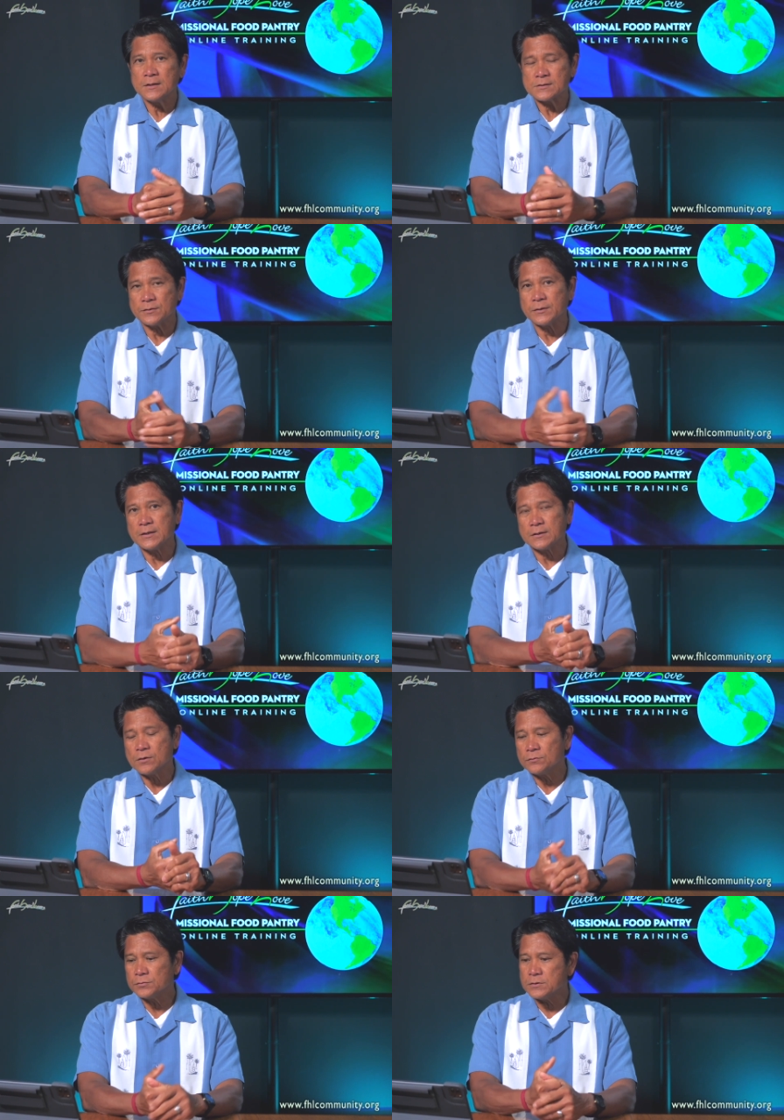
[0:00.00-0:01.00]
So again,
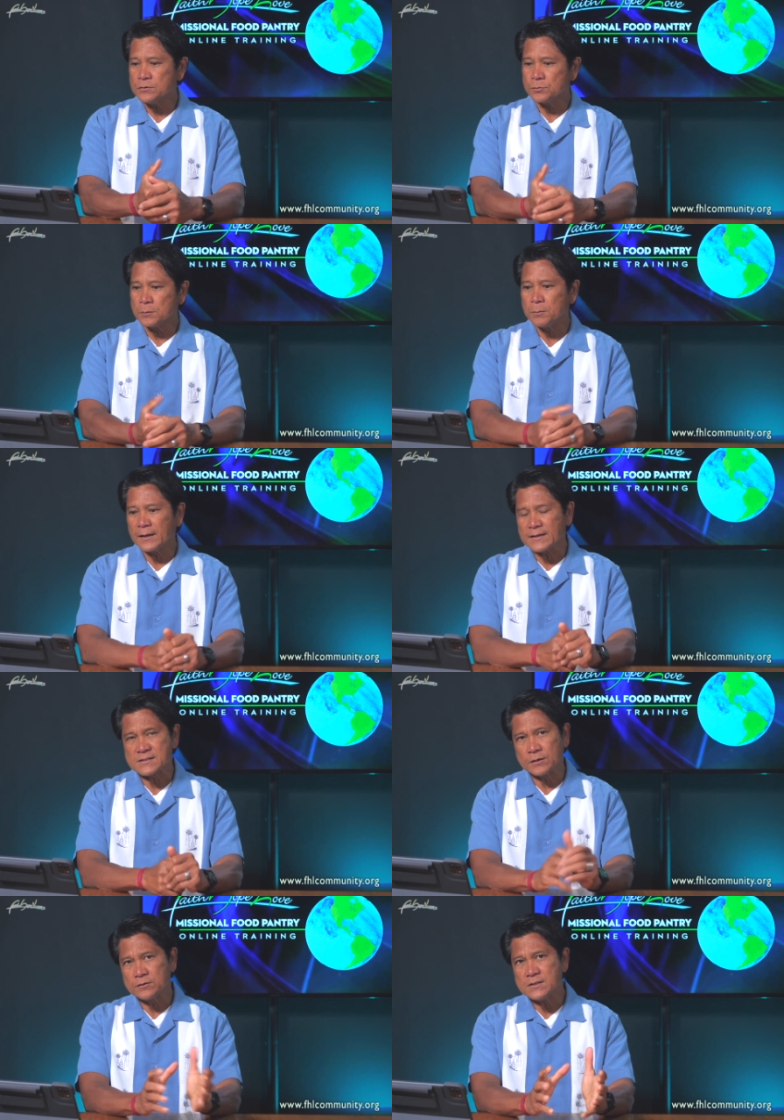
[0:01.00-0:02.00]
hopefully you were
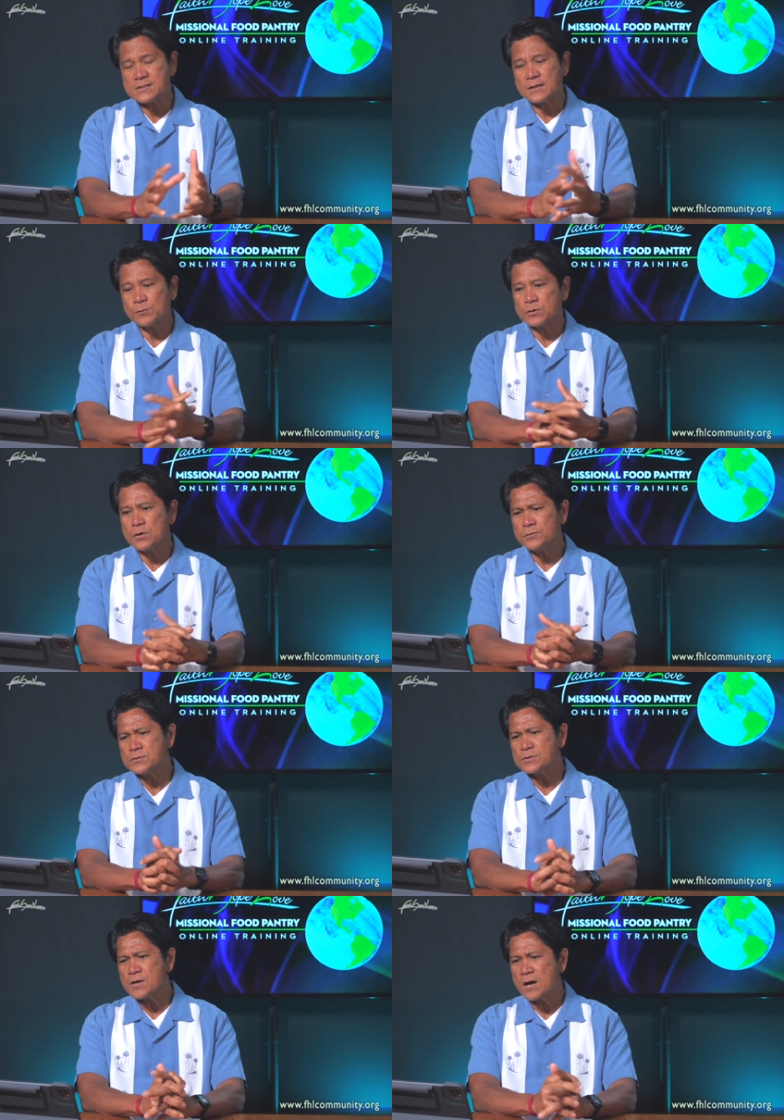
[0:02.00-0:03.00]
blessed. Now this time we're
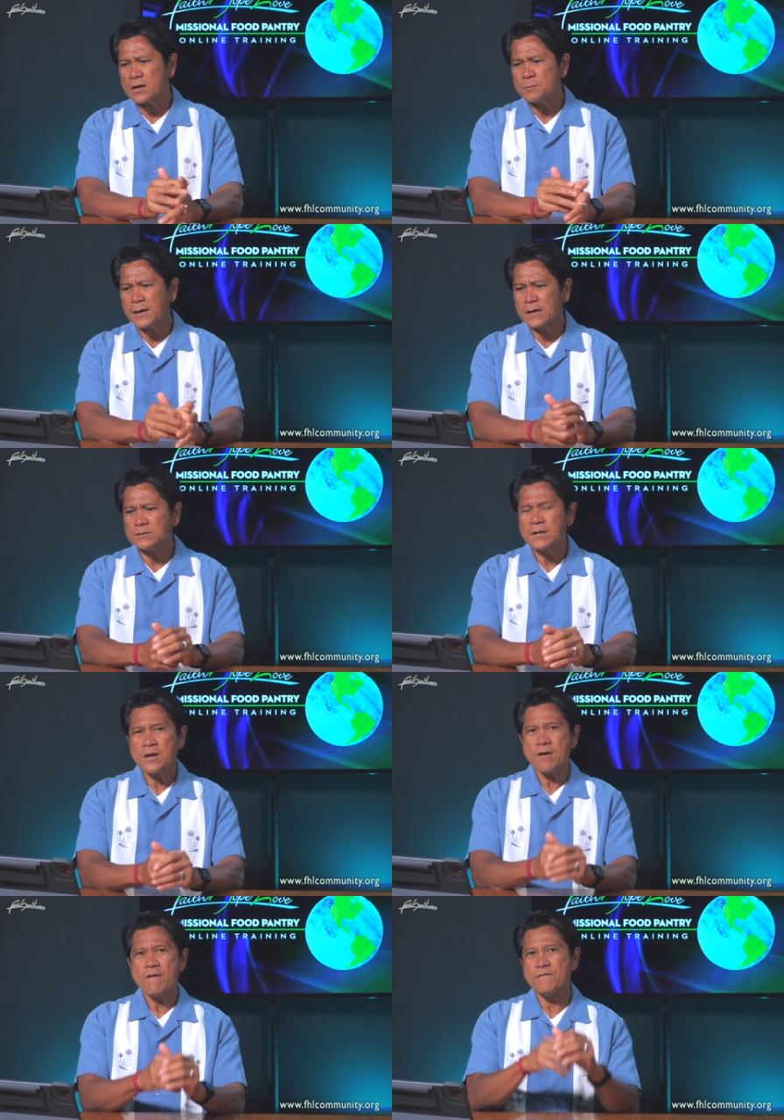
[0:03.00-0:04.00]
going to talk about
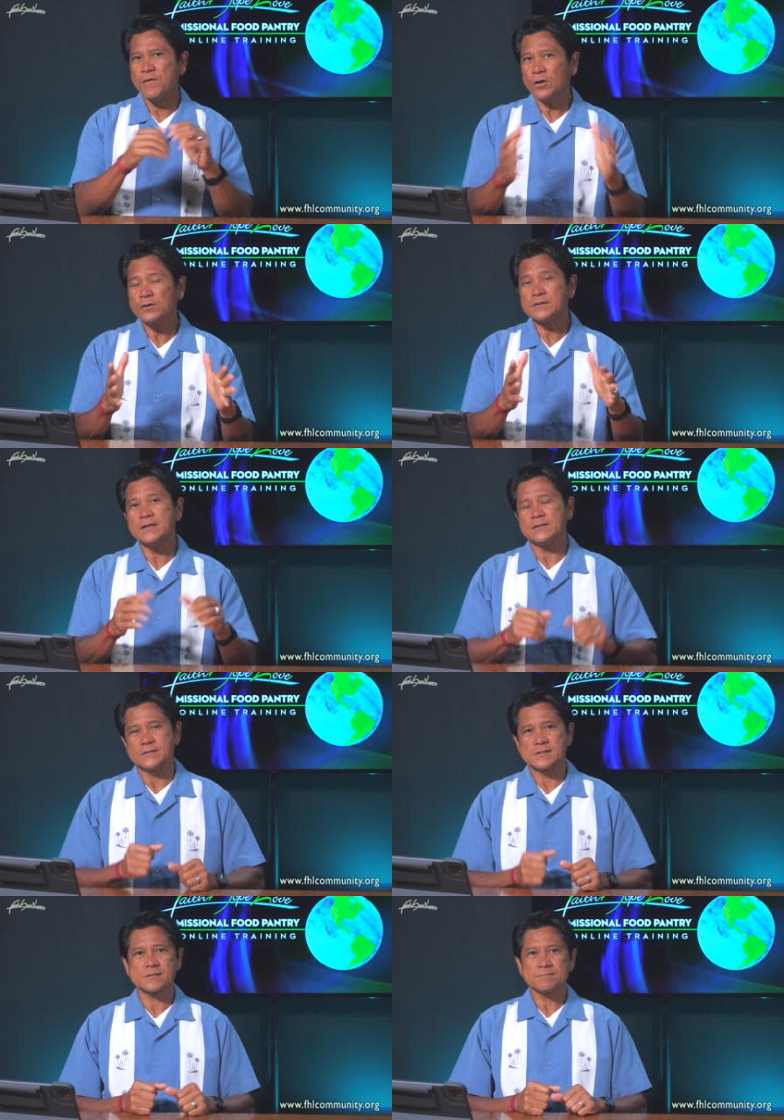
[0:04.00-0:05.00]

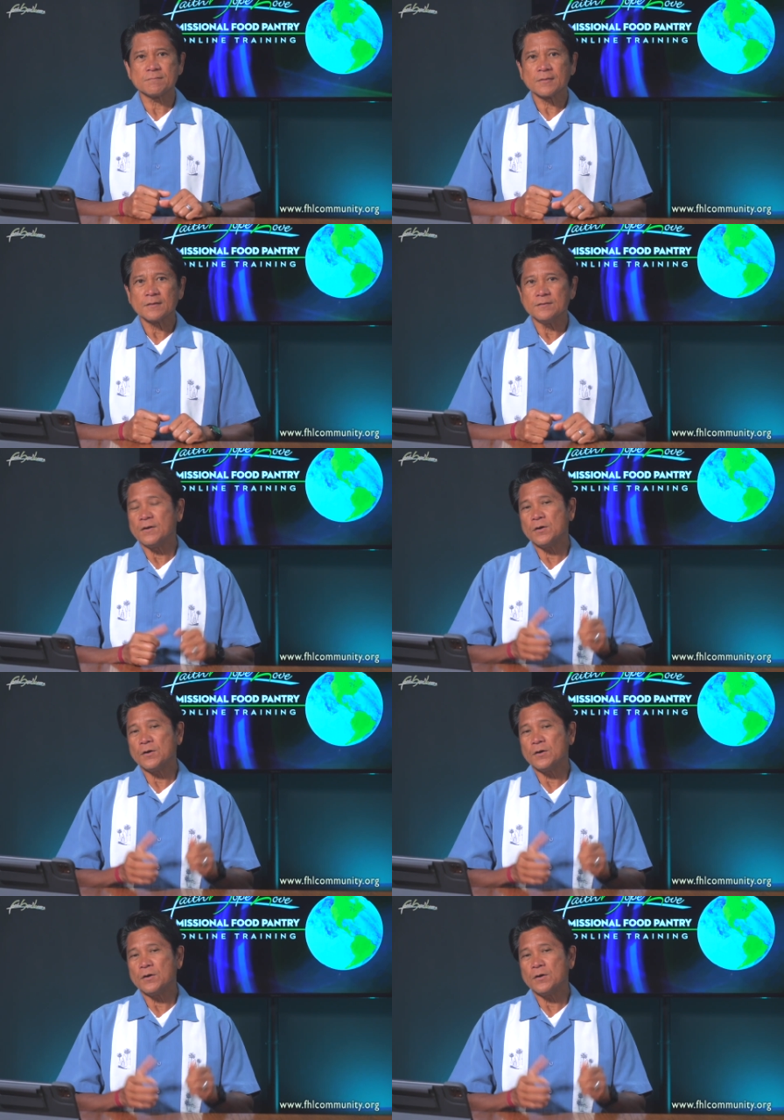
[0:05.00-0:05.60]
volunteers. You